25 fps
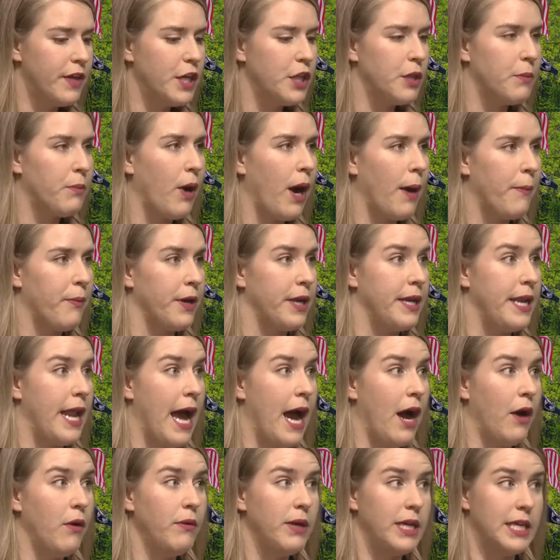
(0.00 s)
in the property
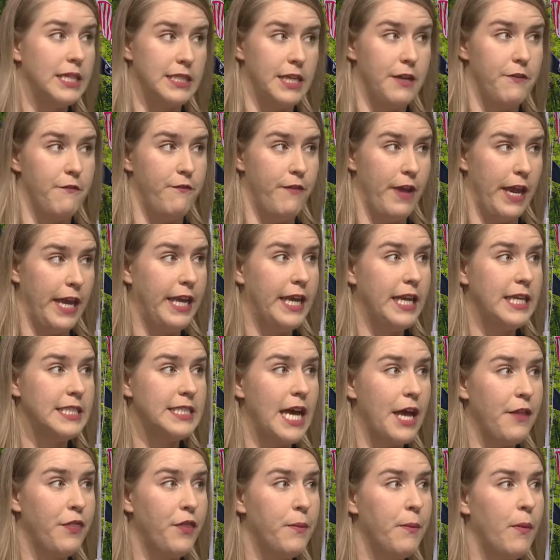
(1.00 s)
now? Is it vacant
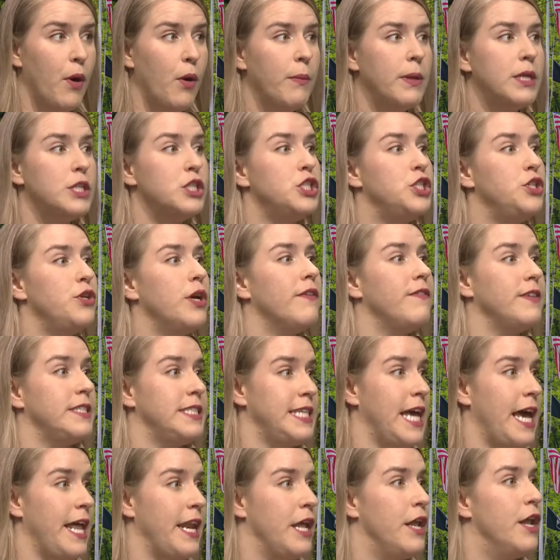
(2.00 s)
at the moment? Do you have a
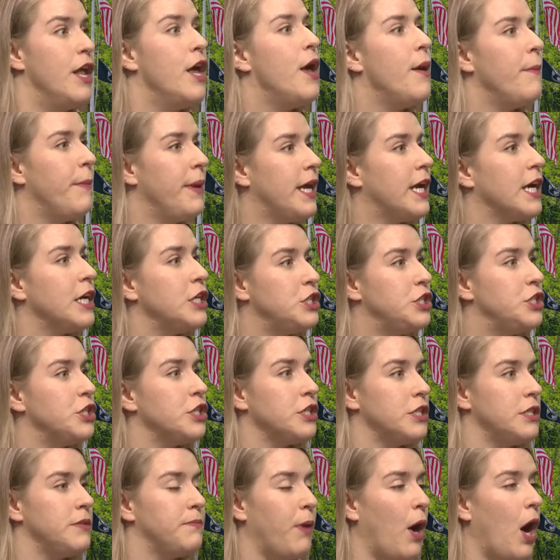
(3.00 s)
tenant? Because
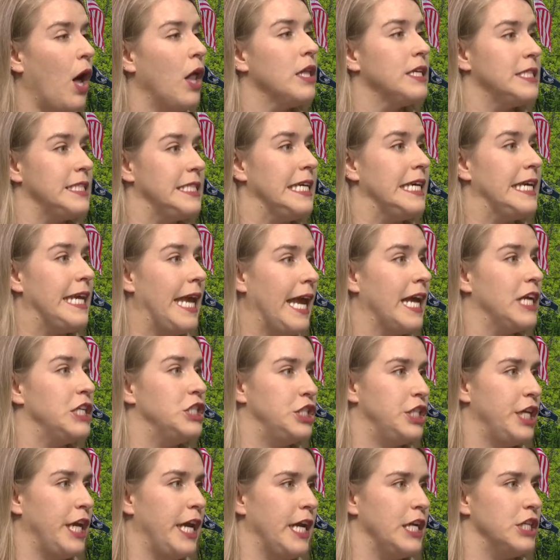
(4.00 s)
your policy can
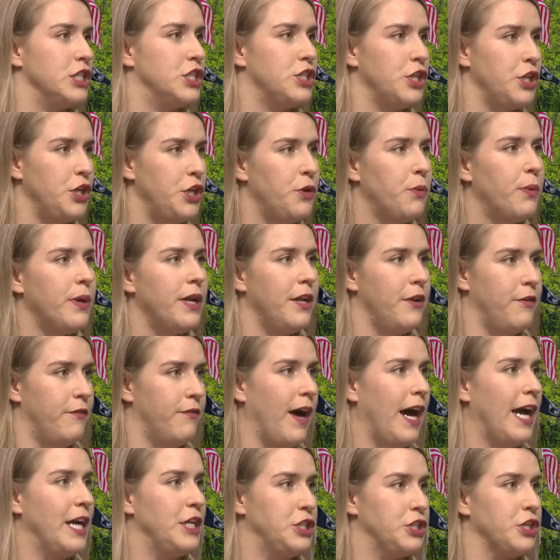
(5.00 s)
change. So you want to
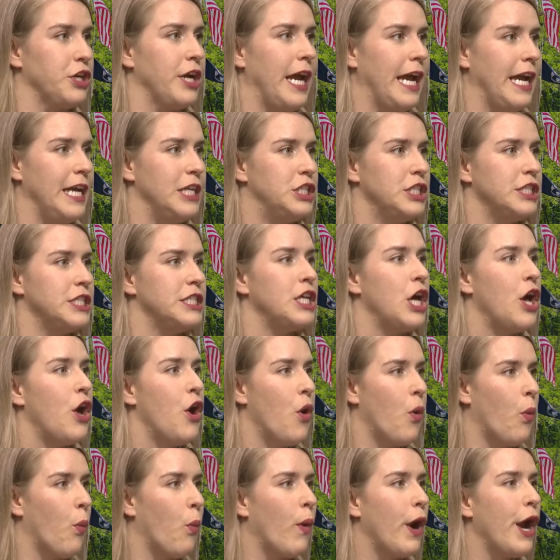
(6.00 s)
advise your agent
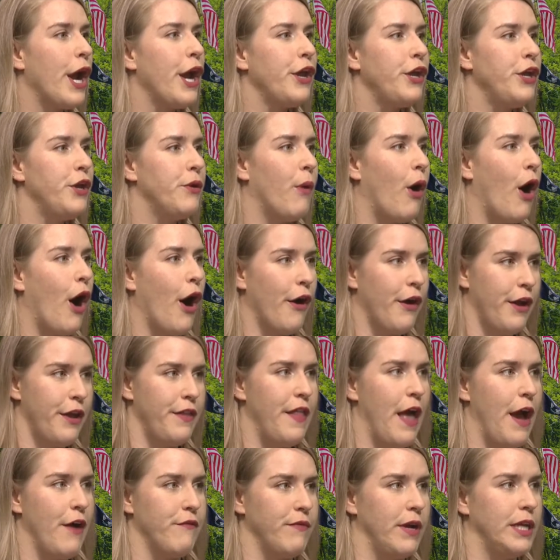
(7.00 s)
where you are in
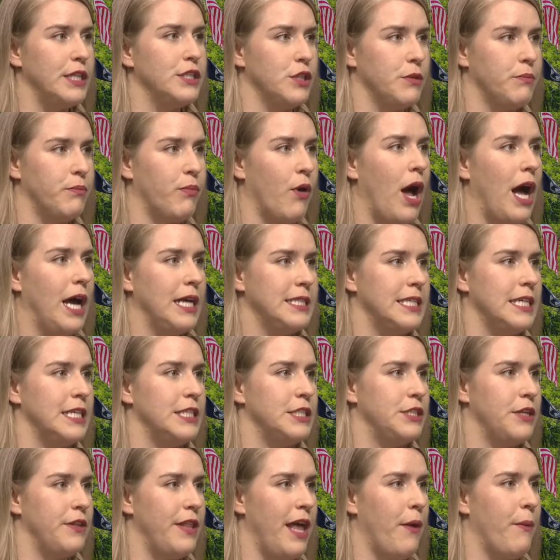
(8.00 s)
that rental process,
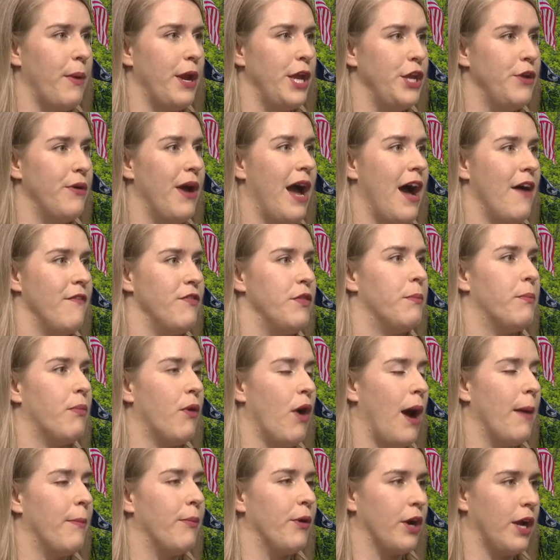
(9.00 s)
so that way you have the
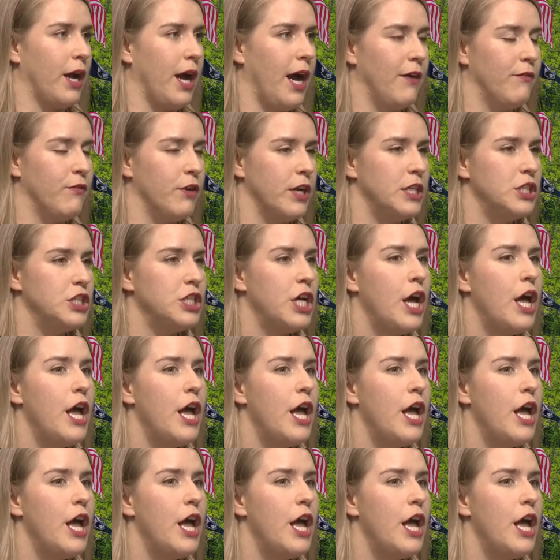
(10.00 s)
proper coverage.